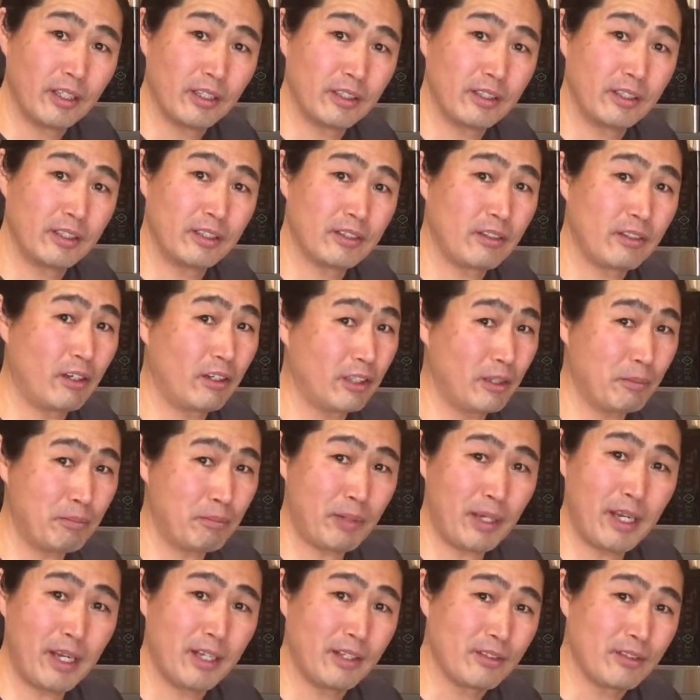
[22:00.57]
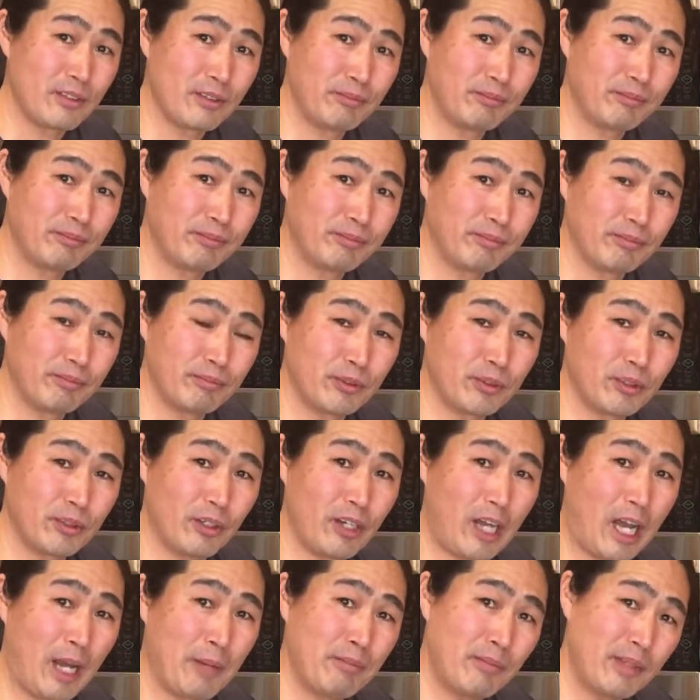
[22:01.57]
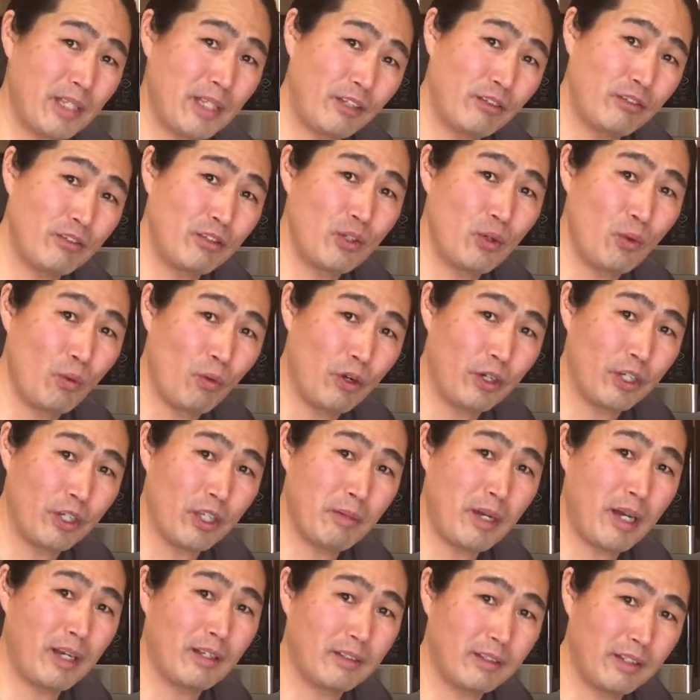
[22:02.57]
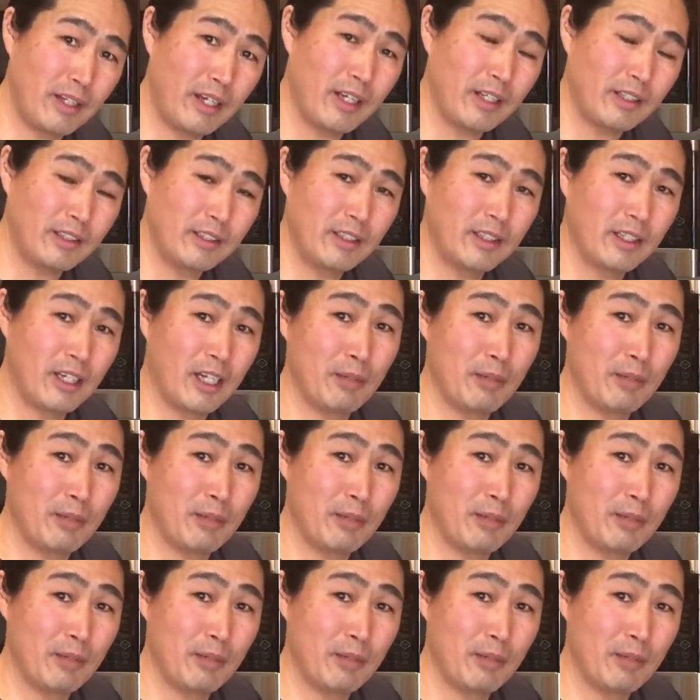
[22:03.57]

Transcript: it all depends. So I'm not too worried about that.